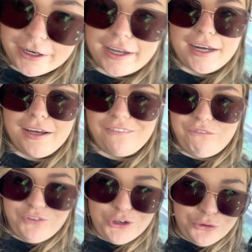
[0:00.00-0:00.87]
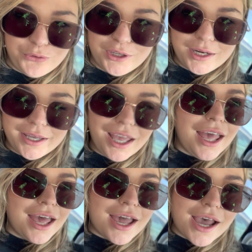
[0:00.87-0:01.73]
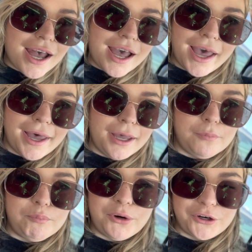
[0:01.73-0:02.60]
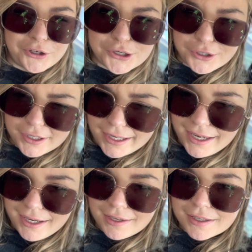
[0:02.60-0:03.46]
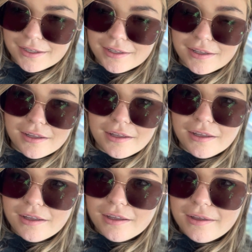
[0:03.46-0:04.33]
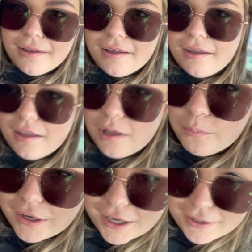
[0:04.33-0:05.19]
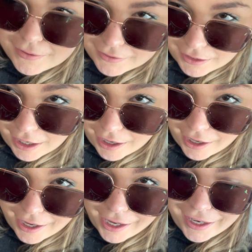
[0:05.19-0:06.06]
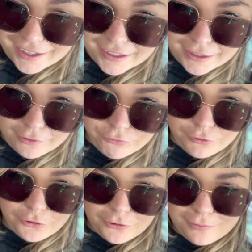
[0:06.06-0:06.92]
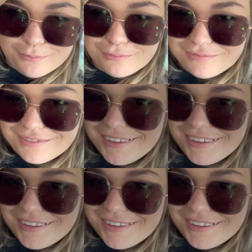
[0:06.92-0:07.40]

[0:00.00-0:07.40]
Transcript: getting food at Burger King because I need food.